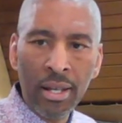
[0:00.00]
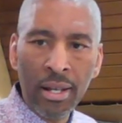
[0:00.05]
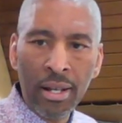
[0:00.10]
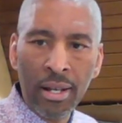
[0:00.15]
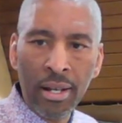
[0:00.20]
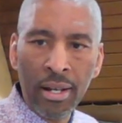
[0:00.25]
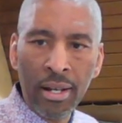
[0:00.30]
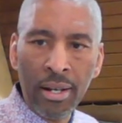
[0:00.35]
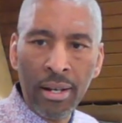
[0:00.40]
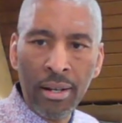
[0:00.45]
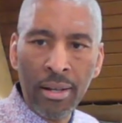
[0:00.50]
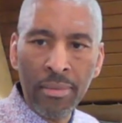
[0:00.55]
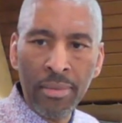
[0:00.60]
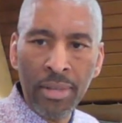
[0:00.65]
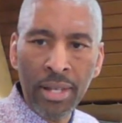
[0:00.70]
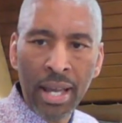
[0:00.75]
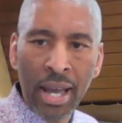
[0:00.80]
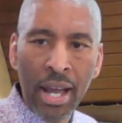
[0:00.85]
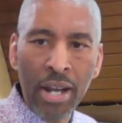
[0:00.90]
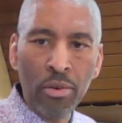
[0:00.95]
uh,
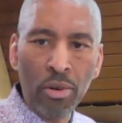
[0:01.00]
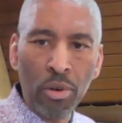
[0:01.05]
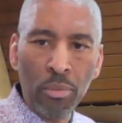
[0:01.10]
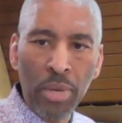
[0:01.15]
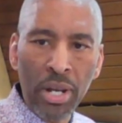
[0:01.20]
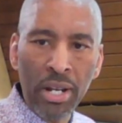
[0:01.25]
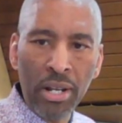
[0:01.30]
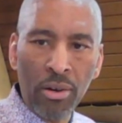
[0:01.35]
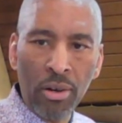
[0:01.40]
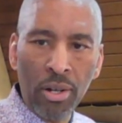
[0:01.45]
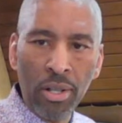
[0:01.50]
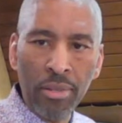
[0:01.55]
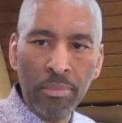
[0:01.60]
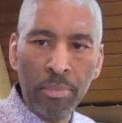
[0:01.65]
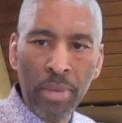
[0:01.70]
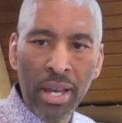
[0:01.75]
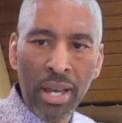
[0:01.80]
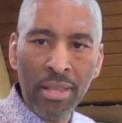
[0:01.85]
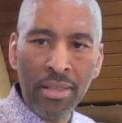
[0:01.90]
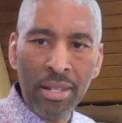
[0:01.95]
the annual meeting on
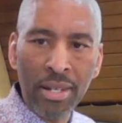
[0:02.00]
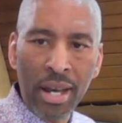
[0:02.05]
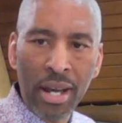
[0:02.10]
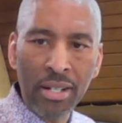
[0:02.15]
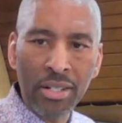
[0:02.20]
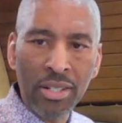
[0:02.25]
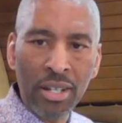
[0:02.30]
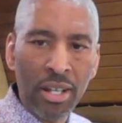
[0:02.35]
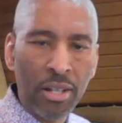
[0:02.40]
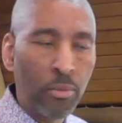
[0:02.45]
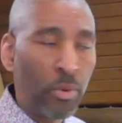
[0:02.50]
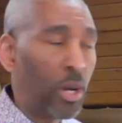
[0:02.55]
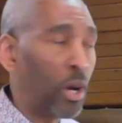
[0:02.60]
May the 19th.